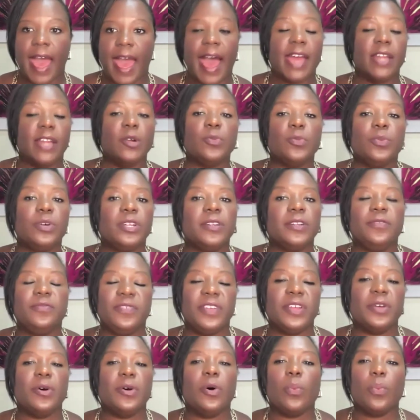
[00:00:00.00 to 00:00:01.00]
I don't want to
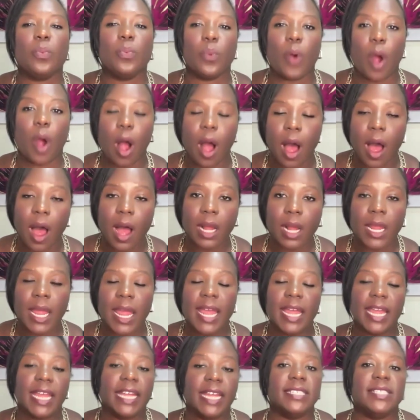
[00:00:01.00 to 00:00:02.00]
feel wrong.
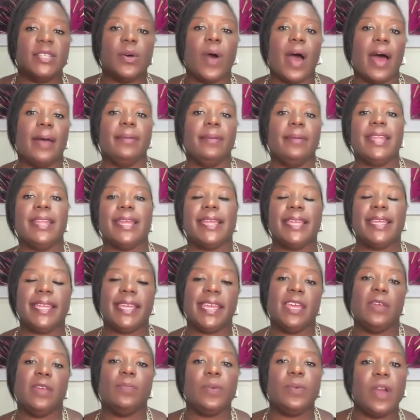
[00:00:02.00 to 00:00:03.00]
And so I'm going to
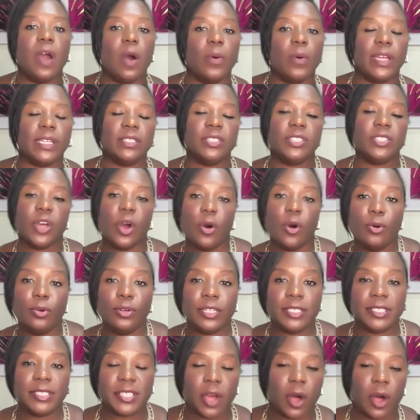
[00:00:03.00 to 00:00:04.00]
keep going toe
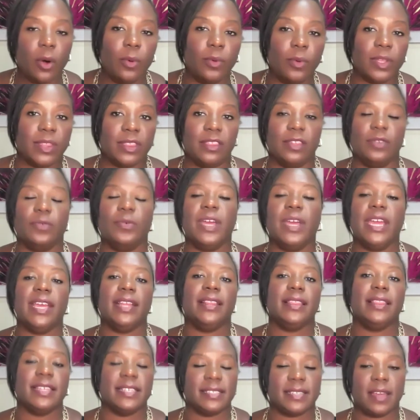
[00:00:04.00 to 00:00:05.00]
to toe with you
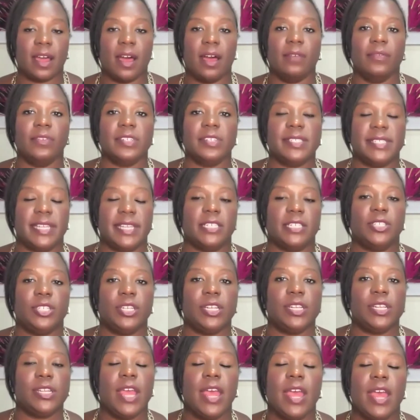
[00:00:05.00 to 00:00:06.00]
in this
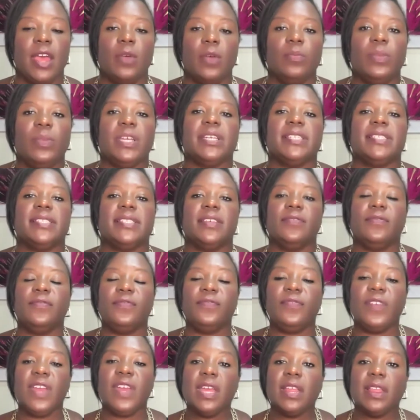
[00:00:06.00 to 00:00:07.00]
conversation because the
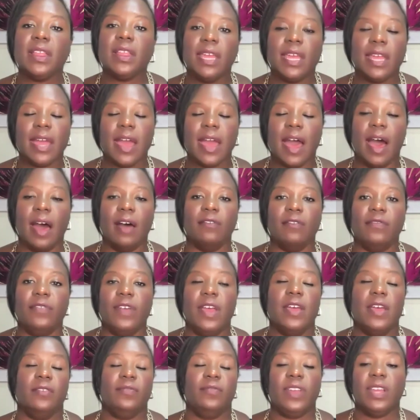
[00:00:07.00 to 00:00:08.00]
feeling of
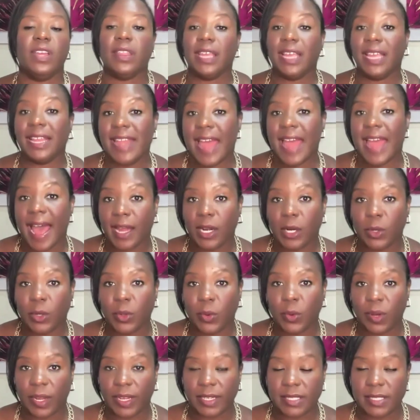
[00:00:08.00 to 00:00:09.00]
feeling
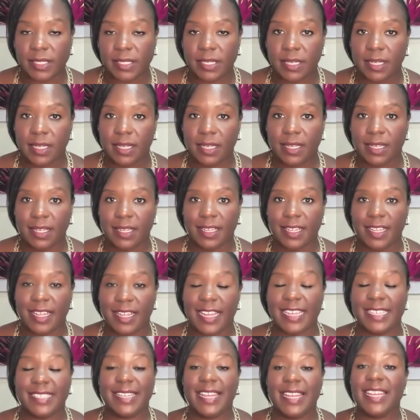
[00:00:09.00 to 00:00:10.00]
inadequate
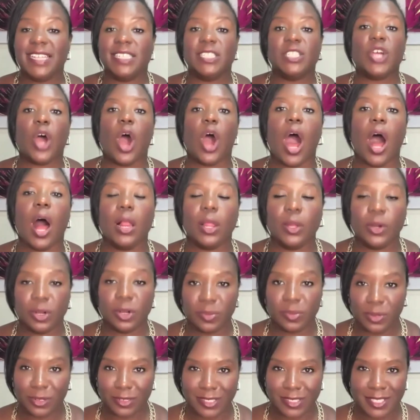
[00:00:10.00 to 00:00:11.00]
is
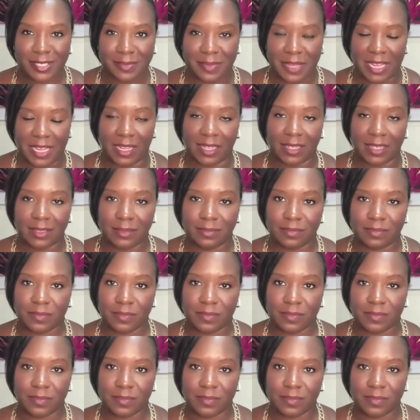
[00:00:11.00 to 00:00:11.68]
intolerable to me.